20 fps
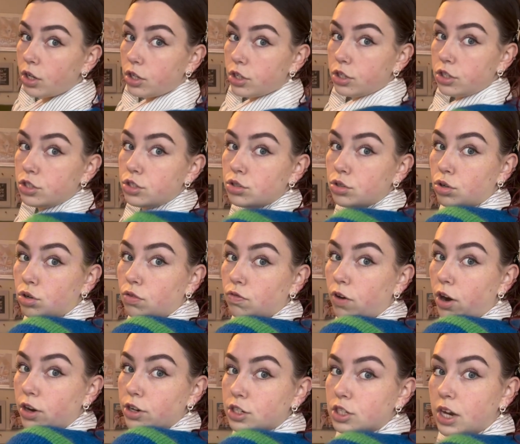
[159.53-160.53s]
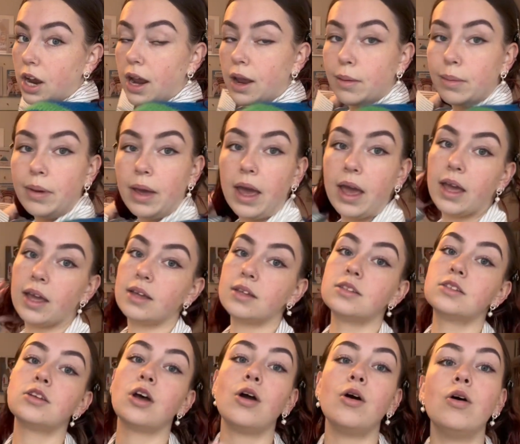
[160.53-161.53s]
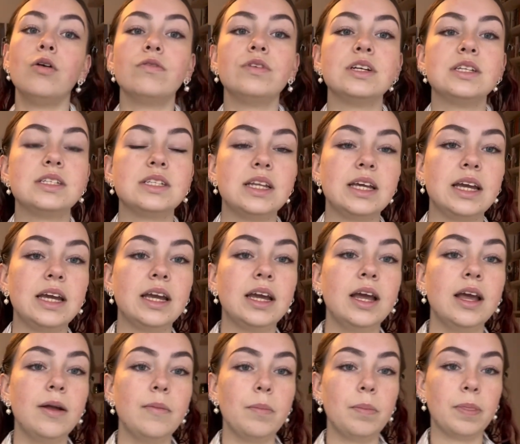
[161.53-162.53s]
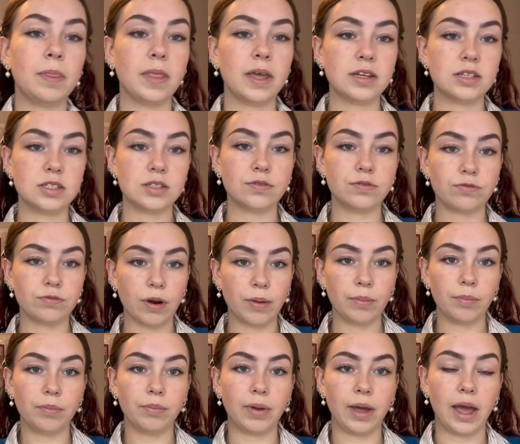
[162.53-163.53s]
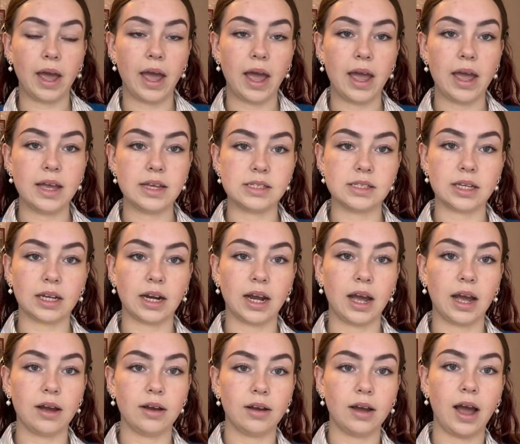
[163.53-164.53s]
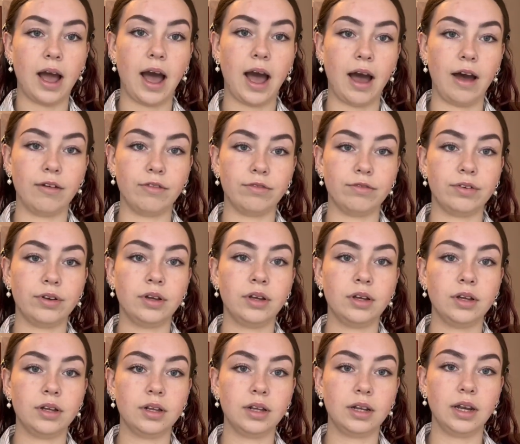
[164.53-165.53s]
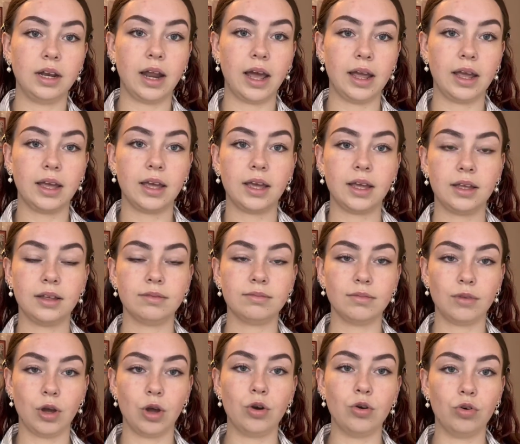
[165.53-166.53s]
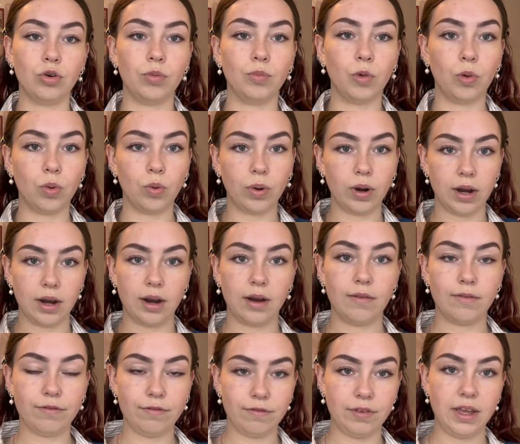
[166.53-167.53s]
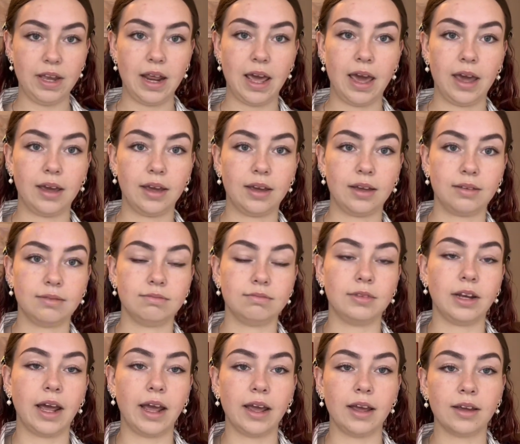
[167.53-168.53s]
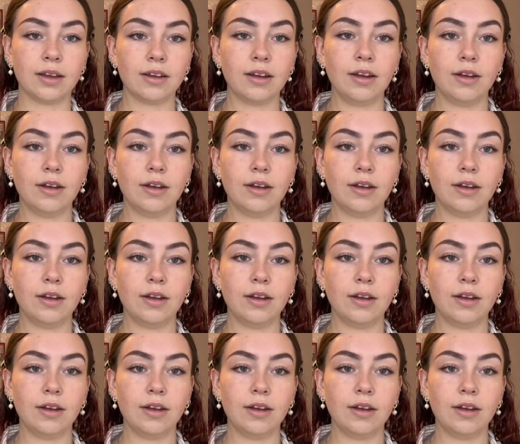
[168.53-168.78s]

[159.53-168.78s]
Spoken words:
short row shaping. So obviously this front bit is gonna have like a normal v-neck like